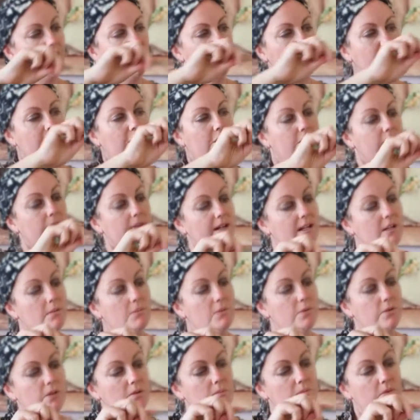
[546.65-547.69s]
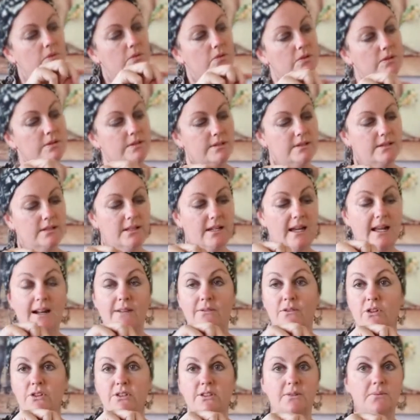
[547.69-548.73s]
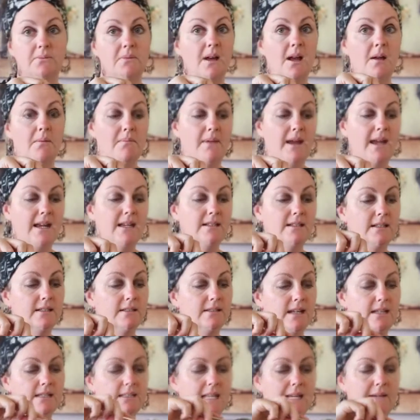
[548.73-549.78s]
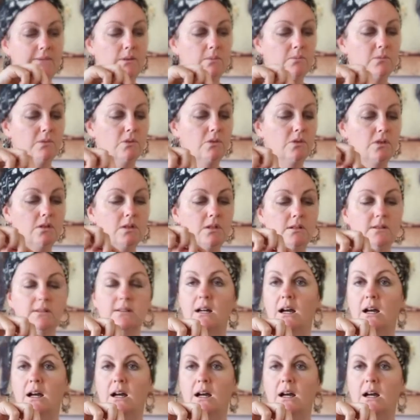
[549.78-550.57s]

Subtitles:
You can read a million books, and I've got some amazing seed saving books.